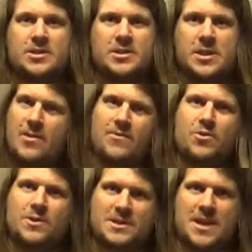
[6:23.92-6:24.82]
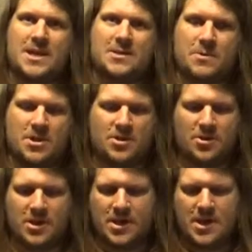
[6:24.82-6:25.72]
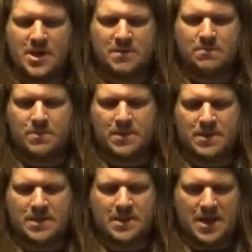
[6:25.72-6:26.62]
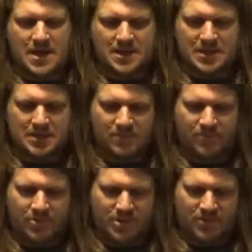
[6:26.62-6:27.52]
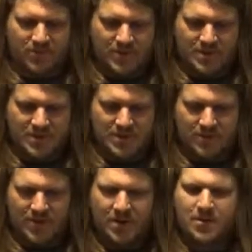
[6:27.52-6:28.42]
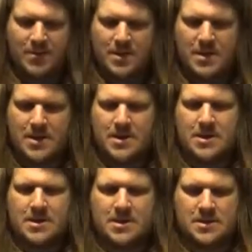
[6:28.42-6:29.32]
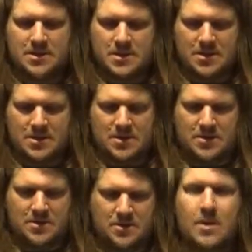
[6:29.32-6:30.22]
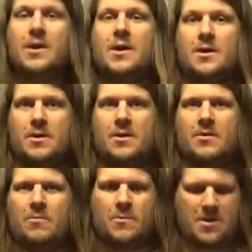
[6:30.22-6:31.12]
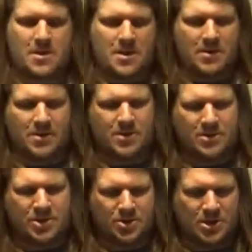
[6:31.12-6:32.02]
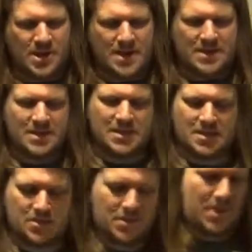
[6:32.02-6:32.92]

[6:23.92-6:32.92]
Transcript: Never know exactly what you're going to get, but I see some really fun stuff here. So, I'm going to show you guys this close